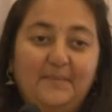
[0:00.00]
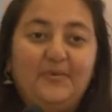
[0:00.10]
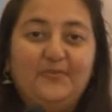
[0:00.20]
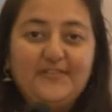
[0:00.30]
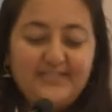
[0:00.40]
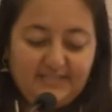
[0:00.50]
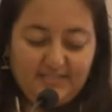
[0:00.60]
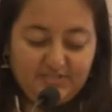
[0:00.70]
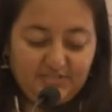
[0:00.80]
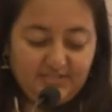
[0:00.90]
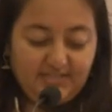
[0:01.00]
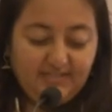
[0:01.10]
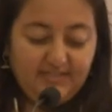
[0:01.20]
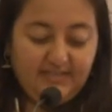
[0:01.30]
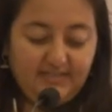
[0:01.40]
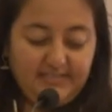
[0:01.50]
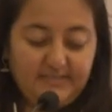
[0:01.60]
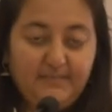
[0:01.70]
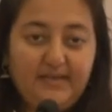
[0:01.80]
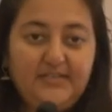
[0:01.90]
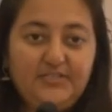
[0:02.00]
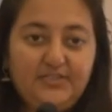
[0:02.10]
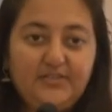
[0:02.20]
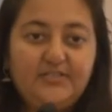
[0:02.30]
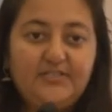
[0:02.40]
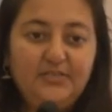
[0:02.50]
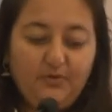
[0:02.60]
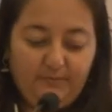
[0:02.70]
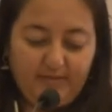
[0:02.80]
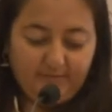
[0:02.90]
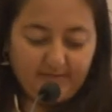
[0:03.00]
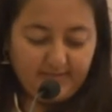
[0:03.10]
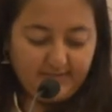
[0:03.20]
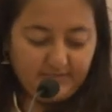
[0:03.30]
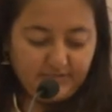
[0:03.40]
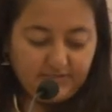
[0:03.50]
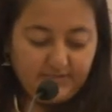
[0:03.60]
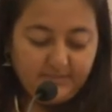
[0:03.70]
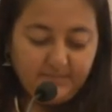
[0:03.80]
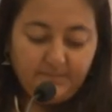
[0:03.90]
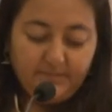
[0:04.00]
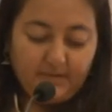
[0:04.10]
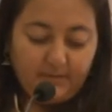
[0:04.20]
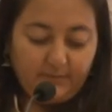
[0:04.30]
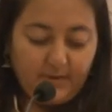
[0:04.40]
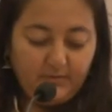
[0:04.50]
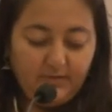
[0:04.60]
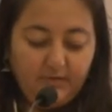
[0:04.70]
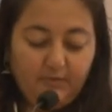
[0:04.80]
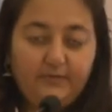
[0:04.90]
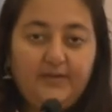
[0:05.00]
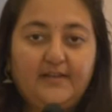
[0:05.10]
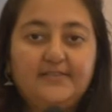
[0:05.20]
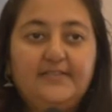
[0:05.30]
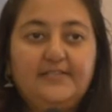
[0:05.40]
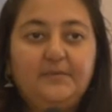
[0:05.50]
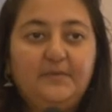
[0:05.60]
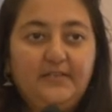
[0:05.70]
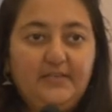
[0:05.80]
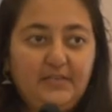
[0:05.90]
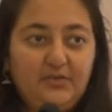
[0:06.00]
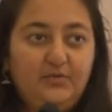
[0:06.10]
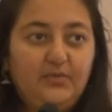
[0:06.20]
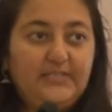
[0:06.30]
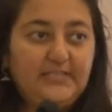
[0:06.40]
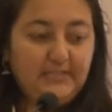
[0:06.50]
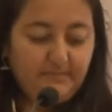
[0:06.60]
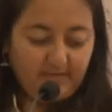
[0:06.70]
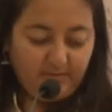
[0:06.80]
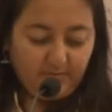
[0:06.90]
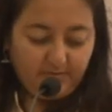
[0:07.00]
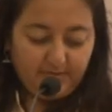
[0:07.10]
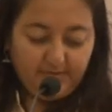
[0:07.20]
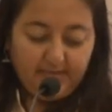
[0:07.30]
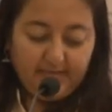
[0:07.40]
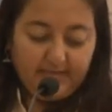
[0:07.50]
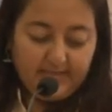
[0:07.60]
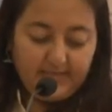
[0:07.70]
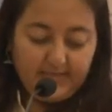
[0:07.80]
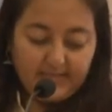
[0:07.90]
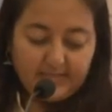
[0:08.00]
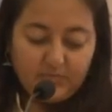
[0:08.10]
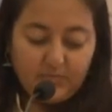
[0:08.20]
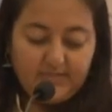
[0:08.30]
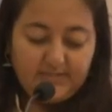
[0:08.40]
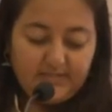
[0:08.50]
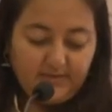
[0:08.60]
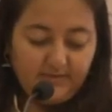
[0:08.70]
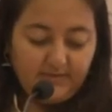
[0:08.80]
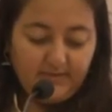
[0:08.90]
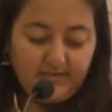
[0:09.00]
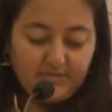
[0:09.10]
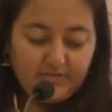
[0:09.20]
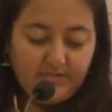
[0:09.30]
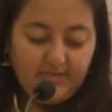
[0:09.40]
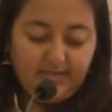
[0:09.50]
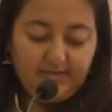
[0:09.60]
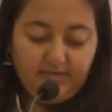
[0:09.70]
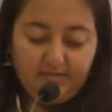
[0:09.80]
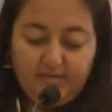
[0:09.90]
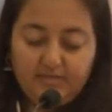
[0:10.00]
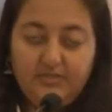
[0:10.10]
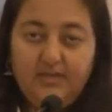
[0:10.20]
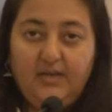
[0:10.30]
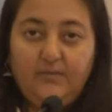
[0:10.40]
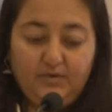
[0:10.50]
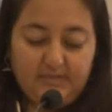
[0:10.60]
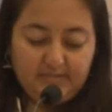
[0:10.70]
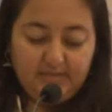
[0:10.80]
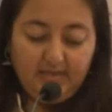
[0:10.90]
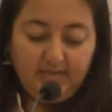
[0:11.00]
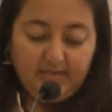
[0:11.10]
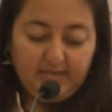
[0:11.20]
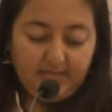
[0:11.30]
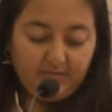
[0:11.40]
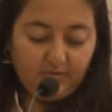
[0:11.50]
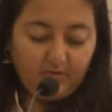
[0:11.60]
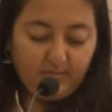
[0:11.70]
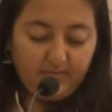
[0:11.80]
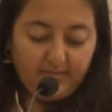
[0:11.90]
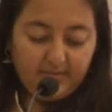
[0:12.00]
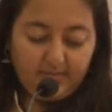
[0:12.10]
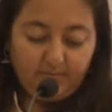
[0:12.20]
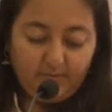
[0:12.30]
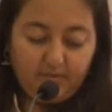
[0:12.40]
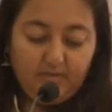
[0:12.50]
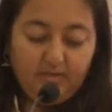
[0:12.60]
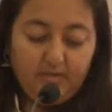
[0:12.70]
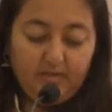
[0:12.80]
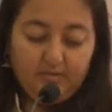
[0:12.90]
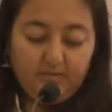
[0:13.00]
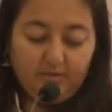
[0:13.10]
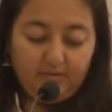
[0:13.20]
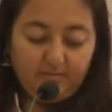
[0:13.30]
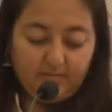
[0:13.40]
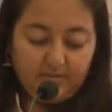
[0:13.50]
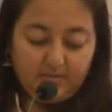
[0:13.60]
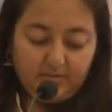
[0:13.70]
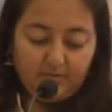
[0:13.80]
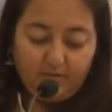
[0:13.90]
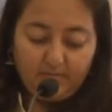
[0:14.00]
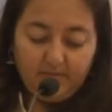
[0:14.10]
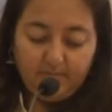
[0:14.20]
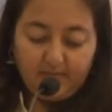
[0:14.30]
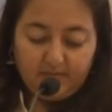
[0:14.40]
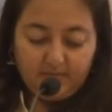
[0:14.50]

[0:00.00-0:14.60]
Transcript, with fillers: Professor Darshan Shankar is Managing Trustee of FRLHT, founder of Transdisciplinary University Bangalore. He has won several national and international awards like Commonwealth Award, Nor uh, Norman